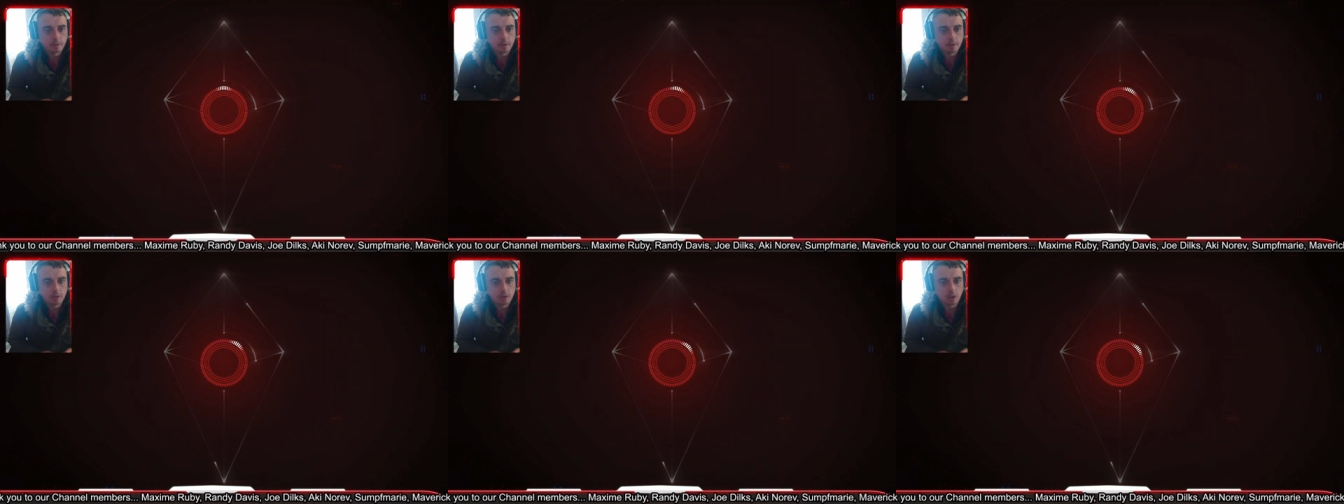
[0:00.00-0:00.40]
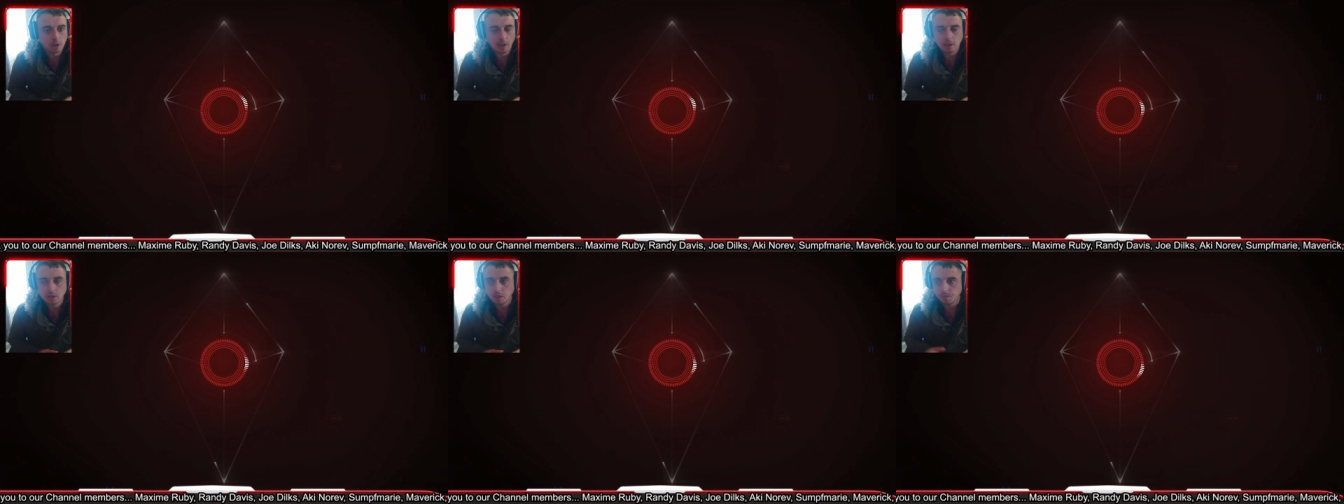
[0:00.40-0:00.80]
so
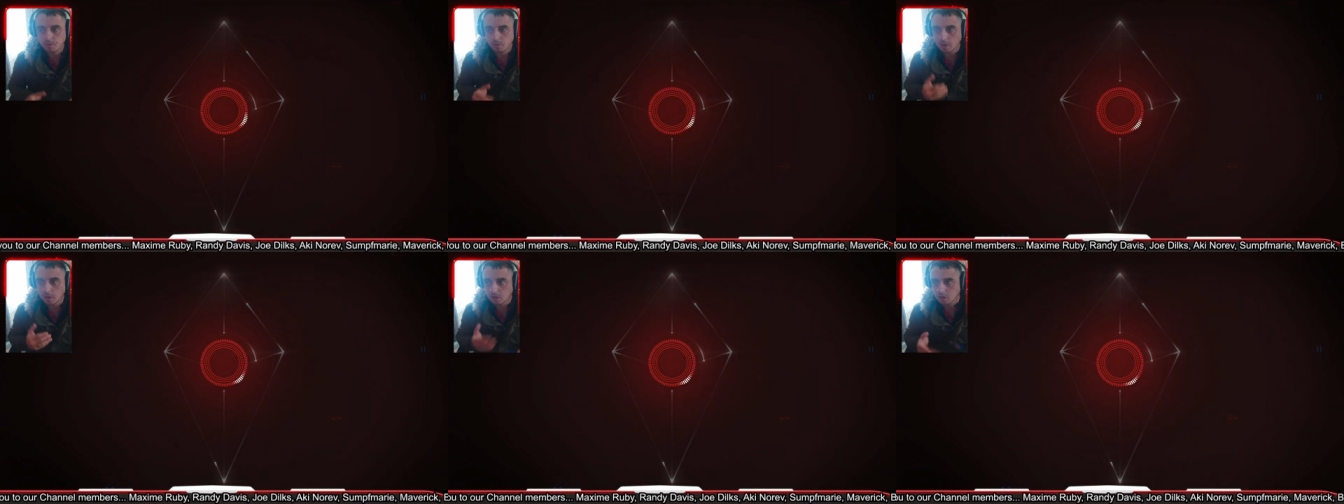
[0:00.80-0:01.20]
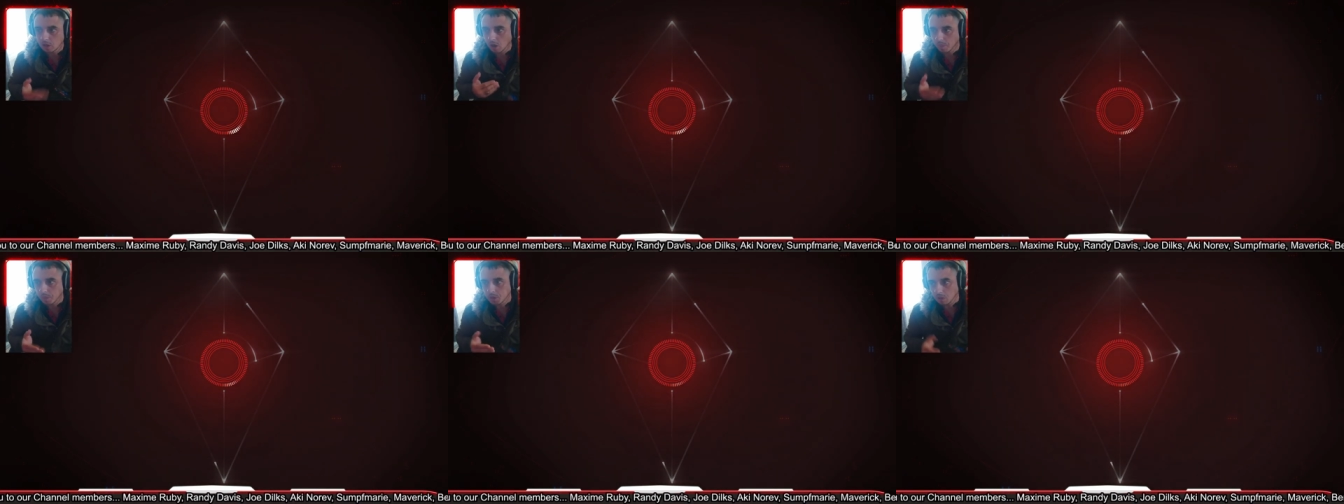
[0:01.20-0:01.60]
that's if that's
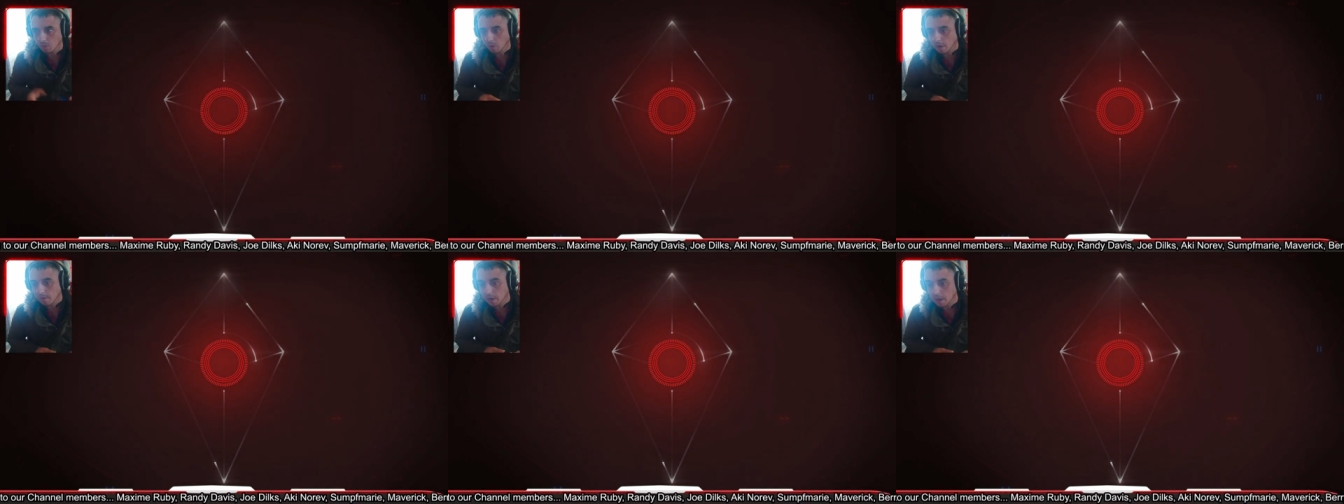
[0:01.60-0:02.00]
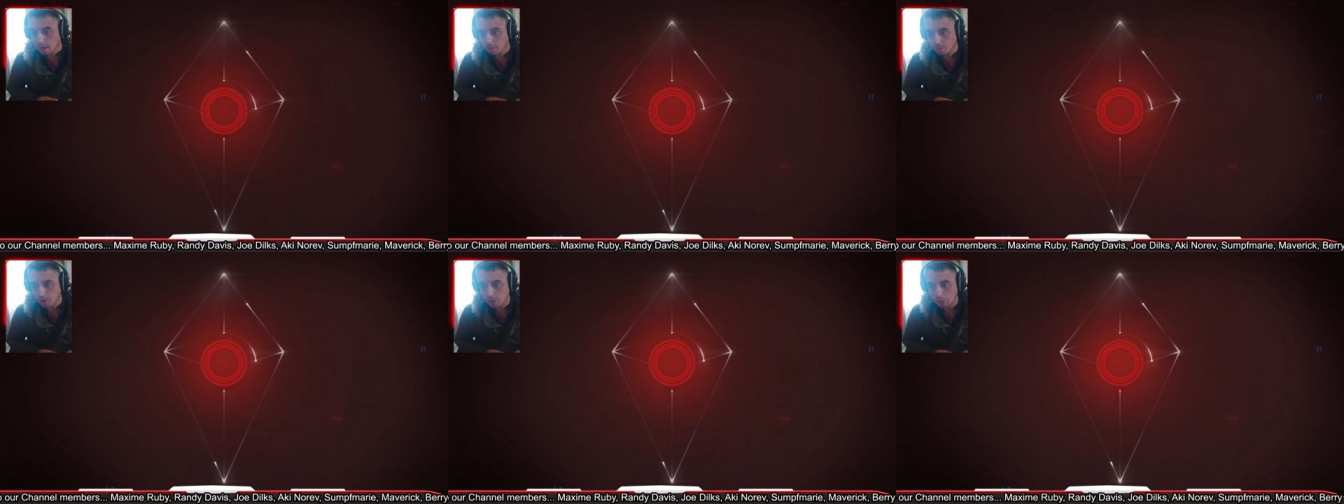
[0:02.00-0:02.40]
opposite way round
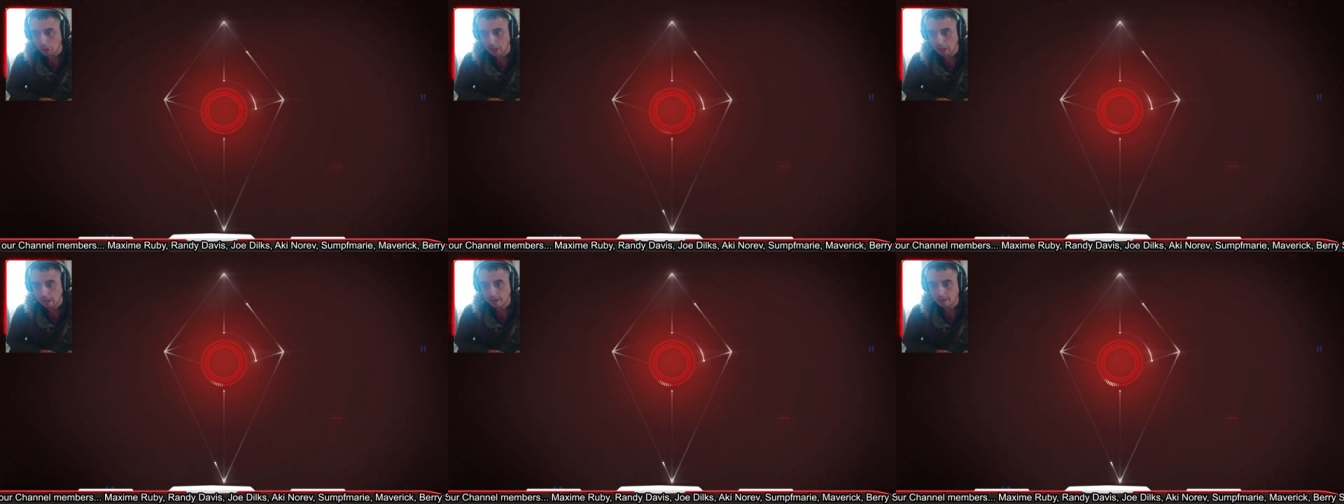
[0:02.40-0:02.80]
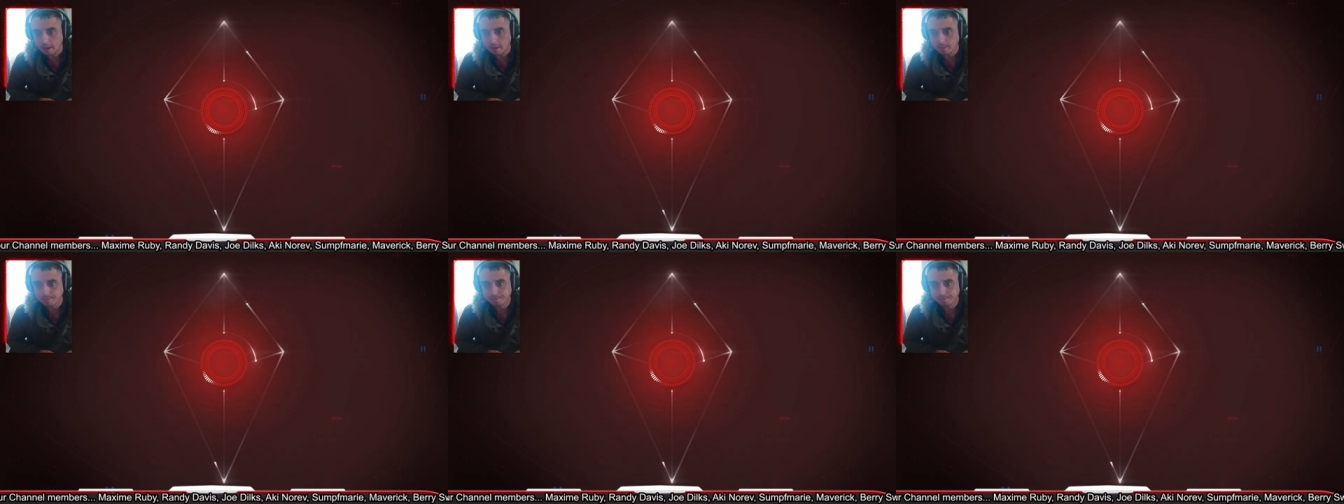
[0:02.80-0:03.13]
if you're doing it like